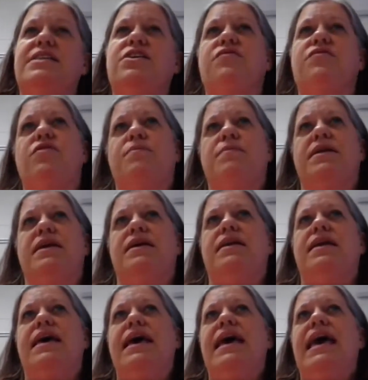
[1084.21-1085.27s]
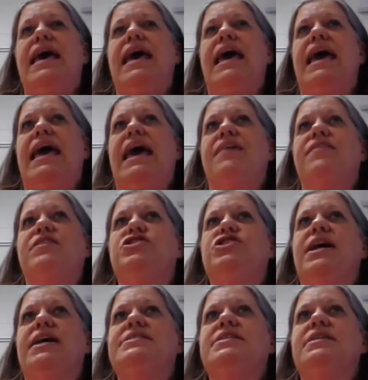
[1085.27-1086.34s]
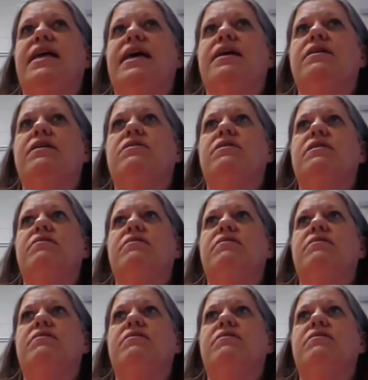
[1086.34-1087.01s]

stayed there for a minute. And then she has to like